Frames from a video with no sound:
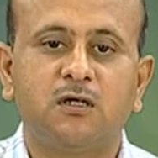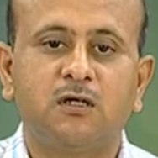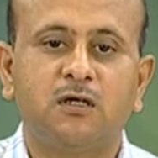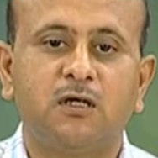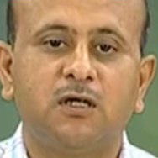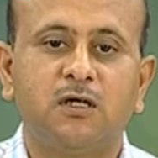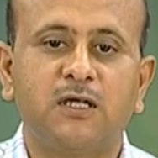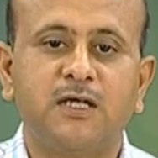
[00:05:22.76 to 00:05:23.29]

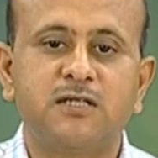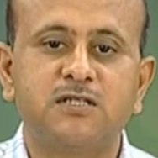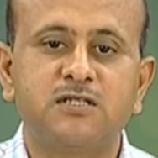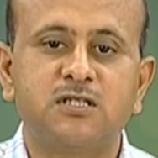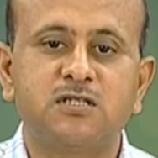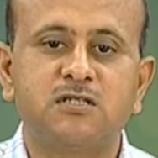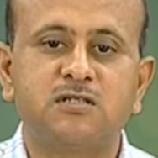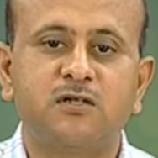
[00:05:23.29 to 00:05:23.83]
uh,
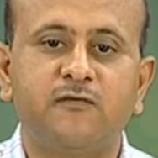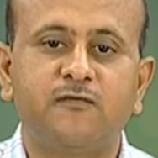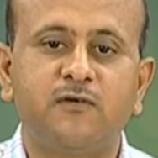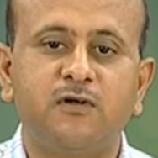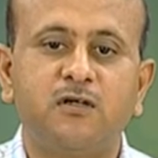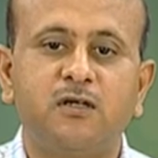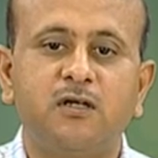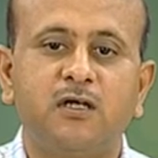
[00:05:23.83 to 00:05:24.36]
lenses
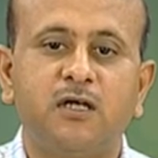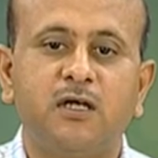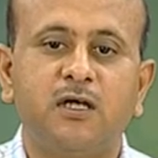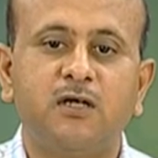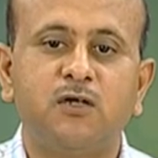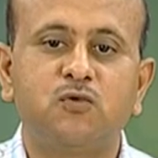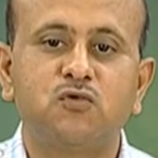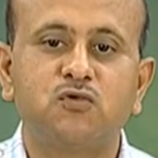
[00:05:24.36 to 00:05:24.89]
suffer
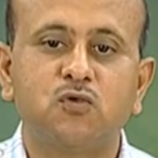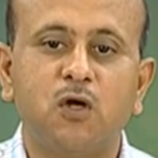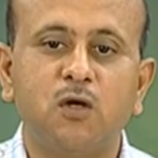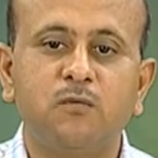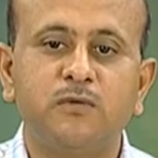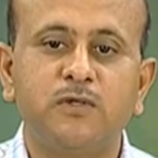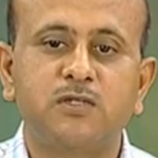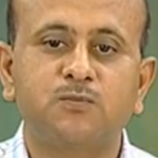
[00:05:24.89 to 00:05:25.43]
and to
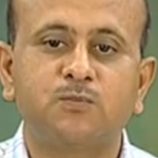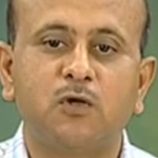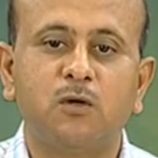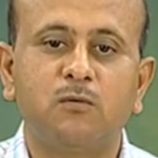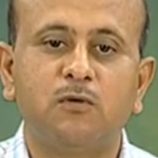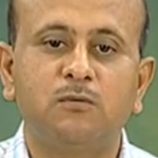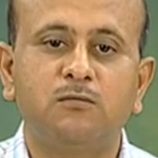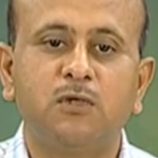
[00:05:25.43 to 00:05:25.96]
solve this
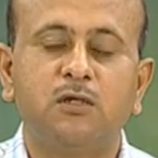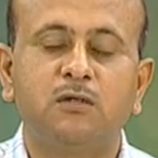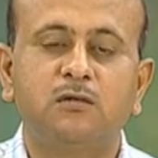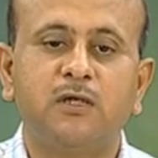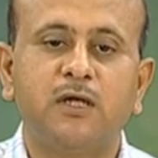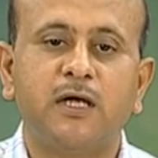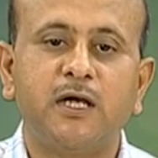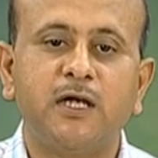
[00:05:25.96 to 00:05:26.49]
problem
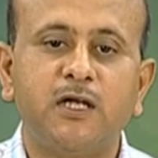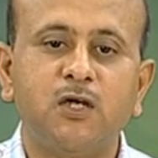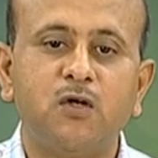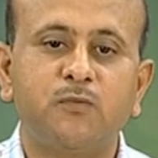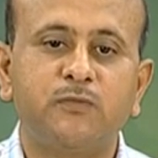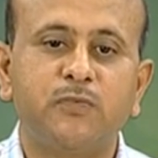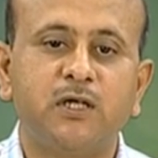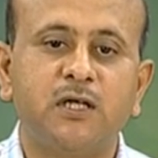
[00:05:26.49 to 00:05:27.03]
the NA
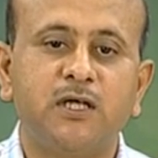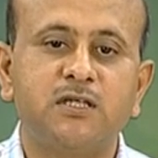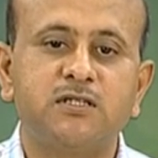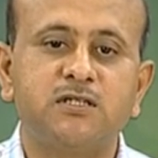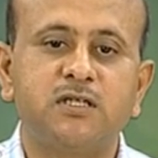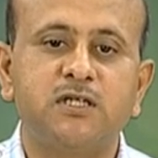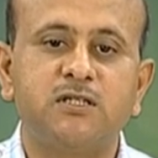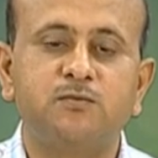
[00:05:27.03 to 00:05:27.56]
of the
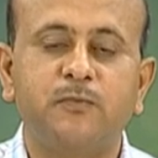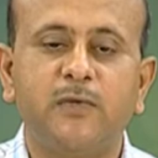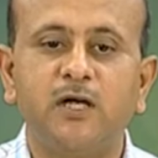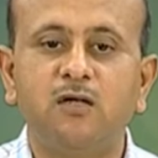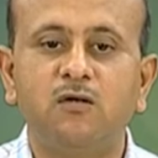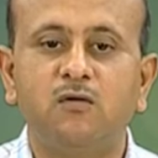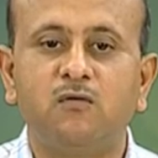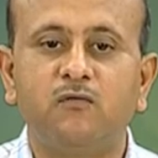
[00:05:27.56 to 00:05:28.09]
lens is
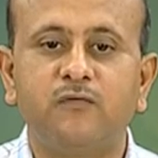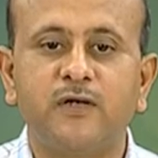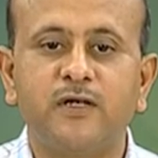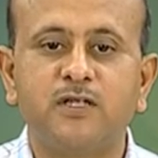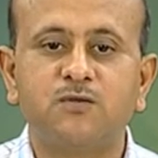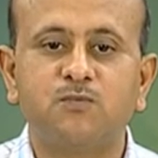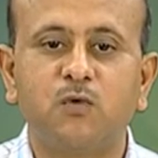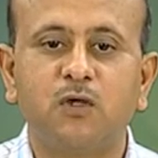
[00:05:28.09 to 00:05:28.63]
made very
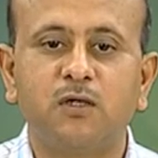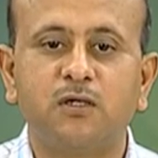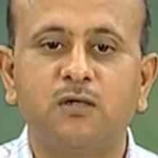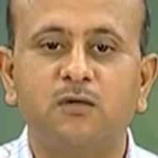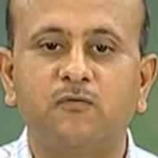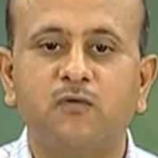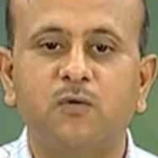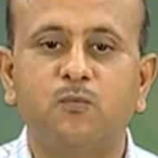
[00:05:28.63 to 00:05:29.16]
small
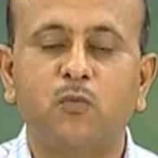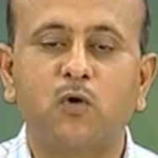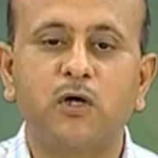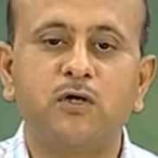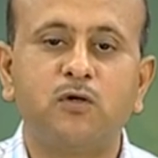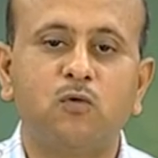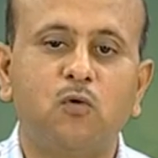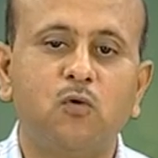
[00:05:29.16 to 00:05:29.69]
from
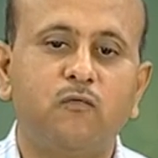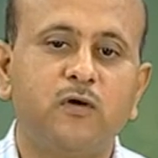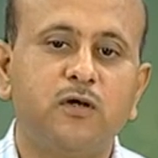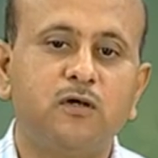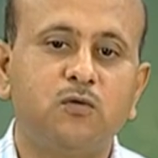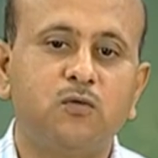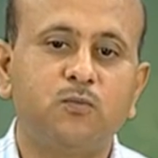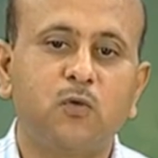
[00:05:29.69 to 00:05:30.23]
0.01
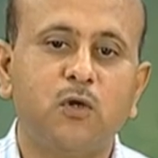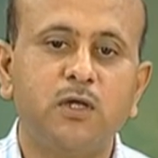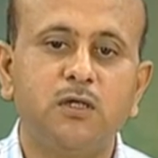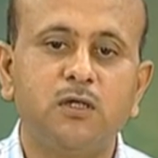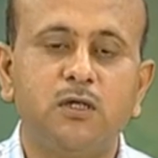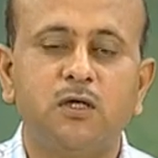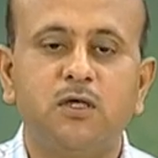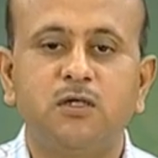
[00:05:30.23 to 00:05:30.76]
to
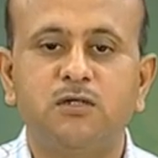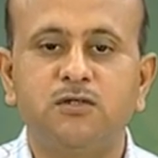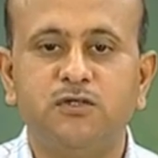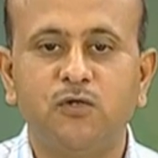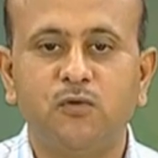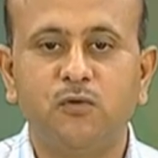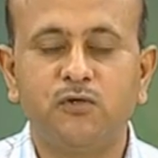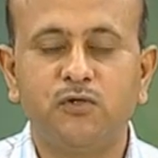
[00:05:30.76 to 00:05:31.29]

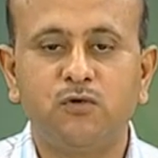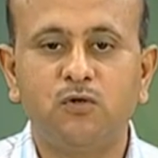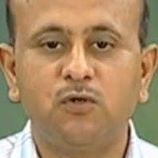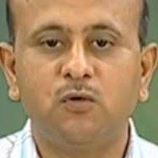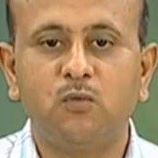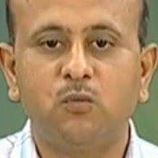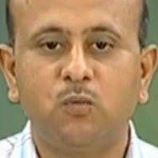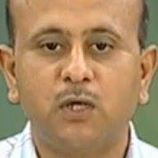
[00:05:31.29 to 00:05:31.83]

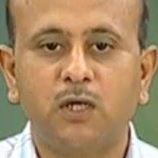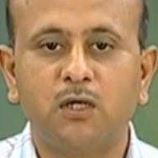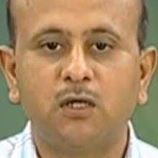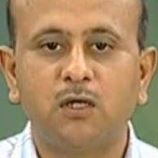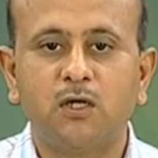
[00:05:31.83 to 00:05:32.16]
0.001.